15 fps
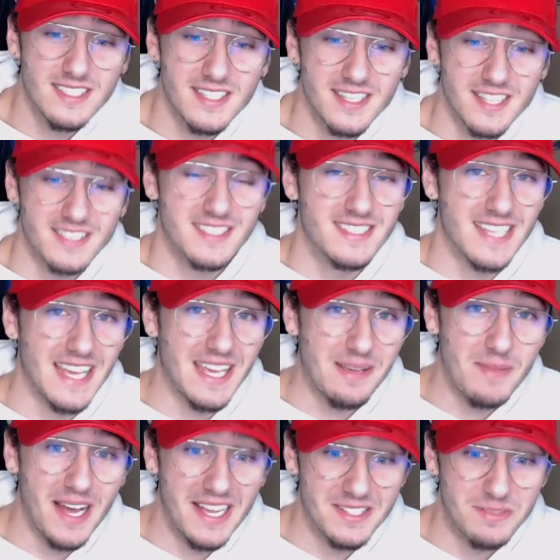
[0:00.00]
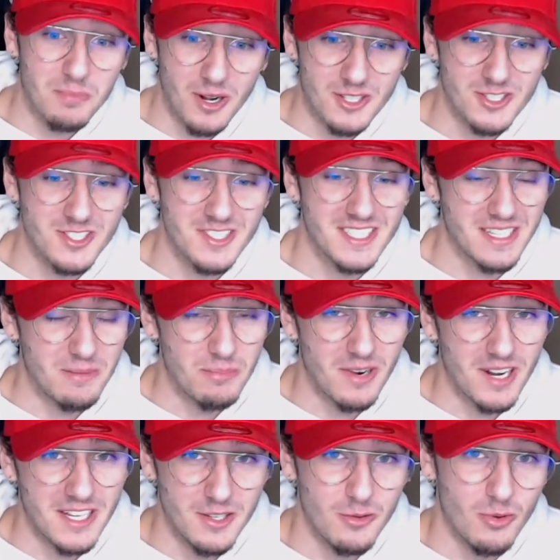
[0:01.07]
the same as purchasing a
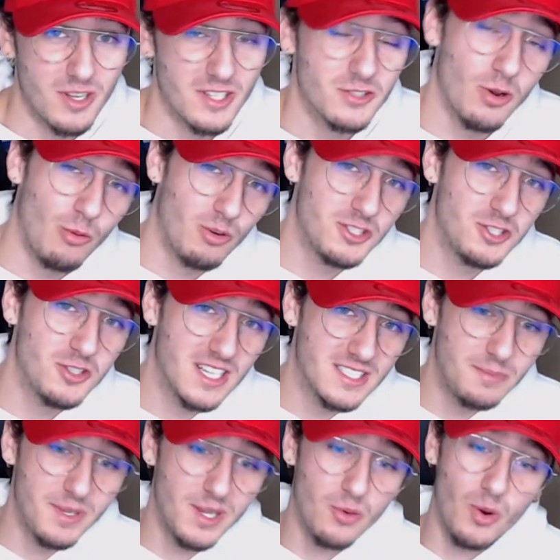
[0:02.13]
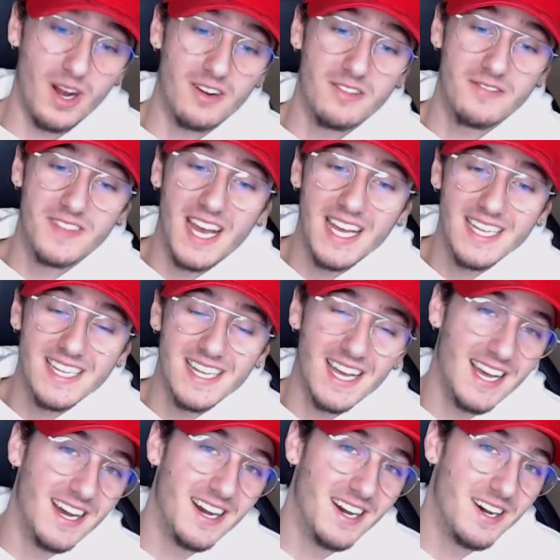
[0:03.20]
brand new one. So I want you guys to be aware of that
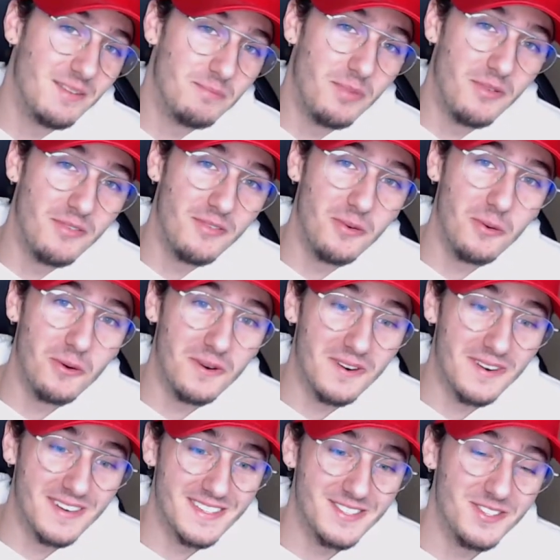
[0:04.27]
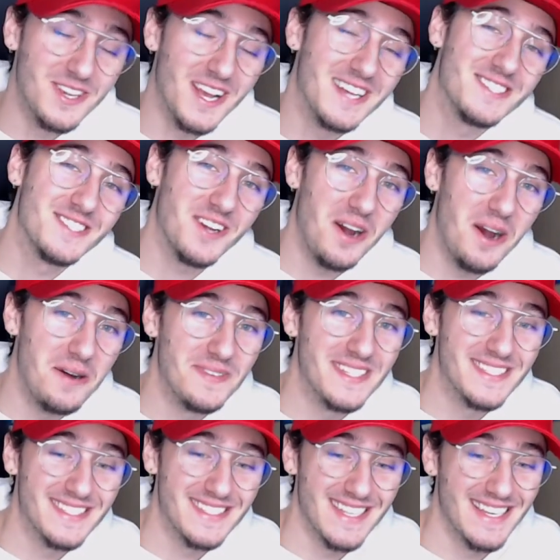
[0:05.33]
before you guys
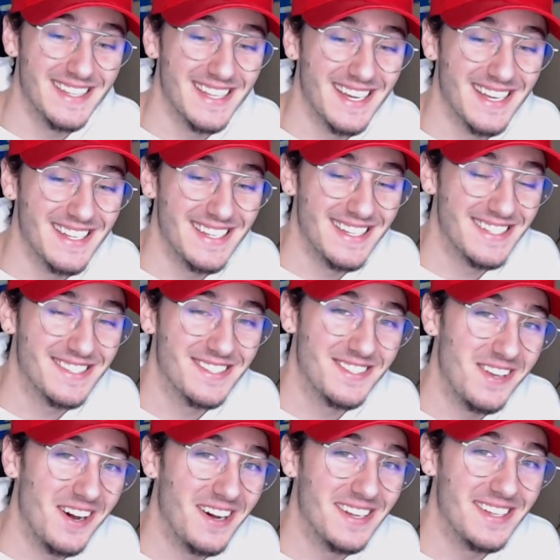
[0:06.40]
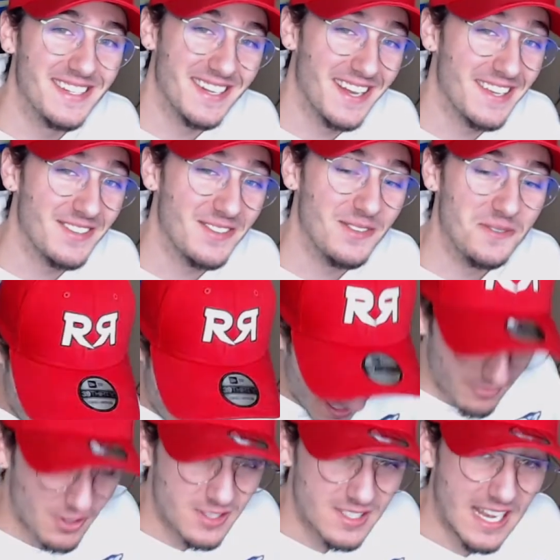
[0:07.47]
comment saying that it's not like new.
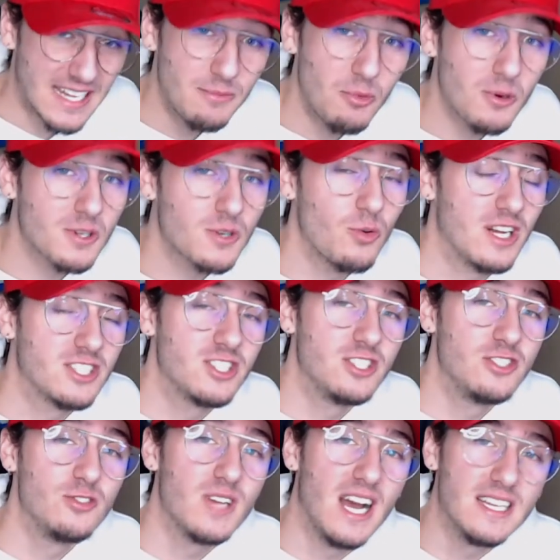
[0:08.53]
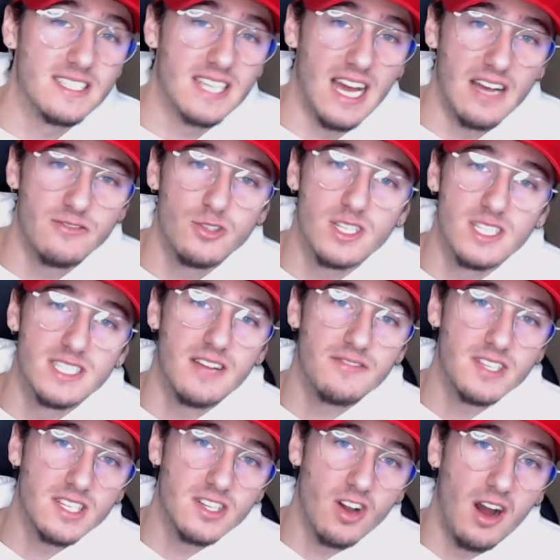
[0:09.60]
If there's any more questions you guys have, you can
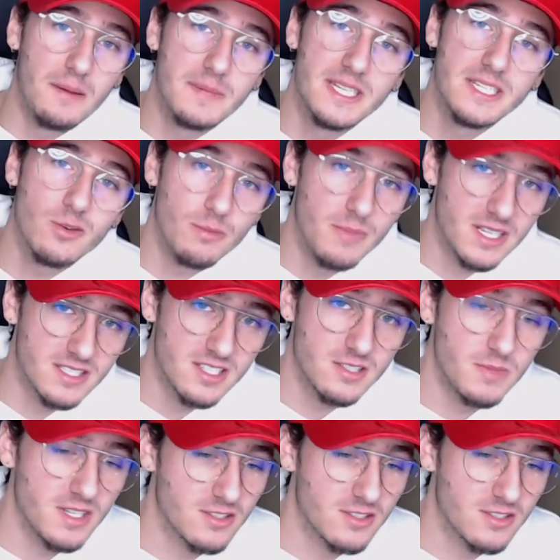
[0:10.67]
definitely comment or message me on